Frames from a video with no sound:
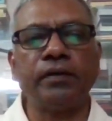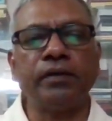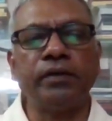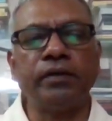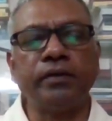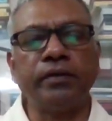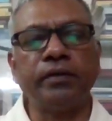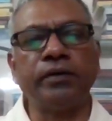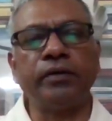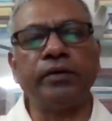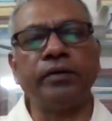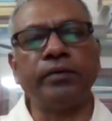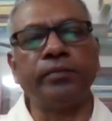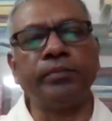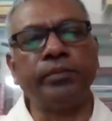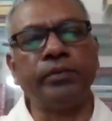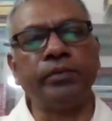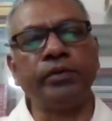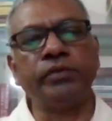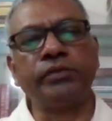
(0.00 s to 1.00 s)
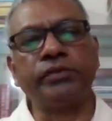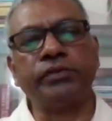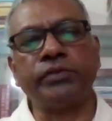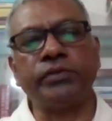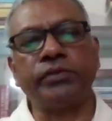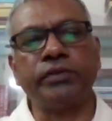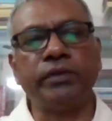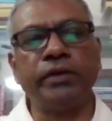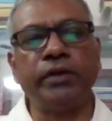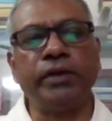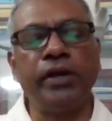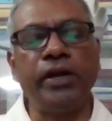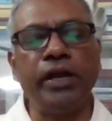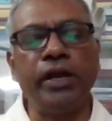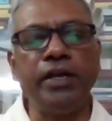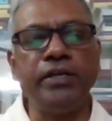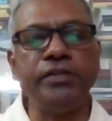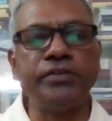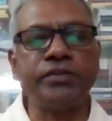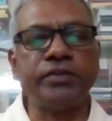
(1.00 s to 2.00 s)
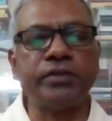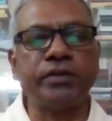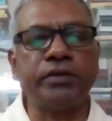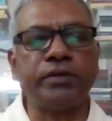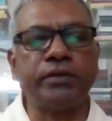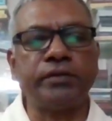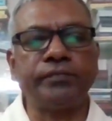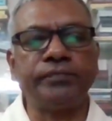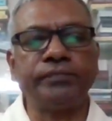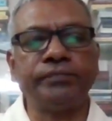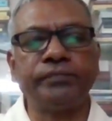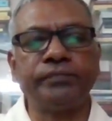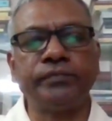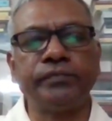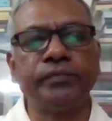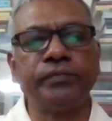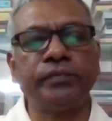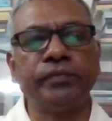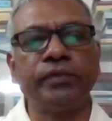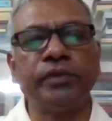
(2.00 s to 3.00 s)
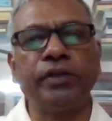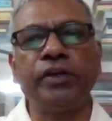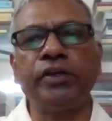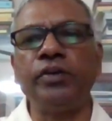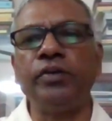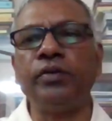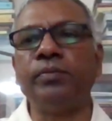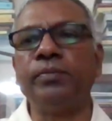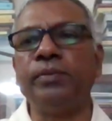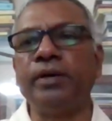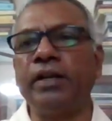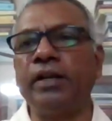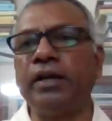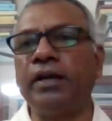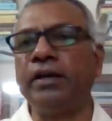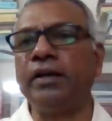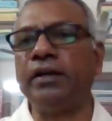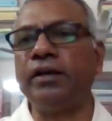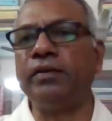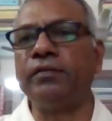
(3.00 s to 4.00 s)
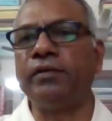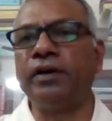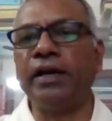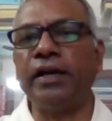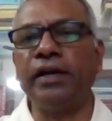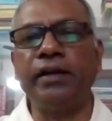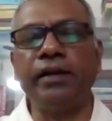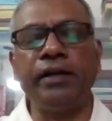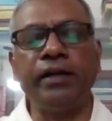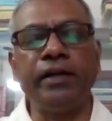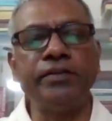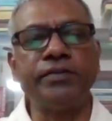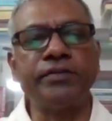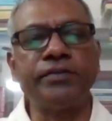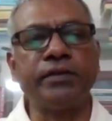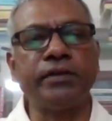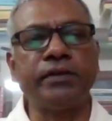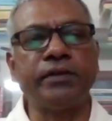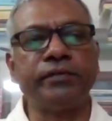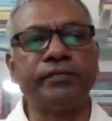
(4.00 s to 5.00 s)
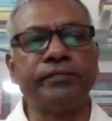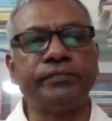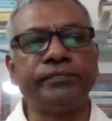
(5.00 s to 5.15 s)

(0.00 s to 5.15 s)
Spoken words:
the both nature, the human and divine nature,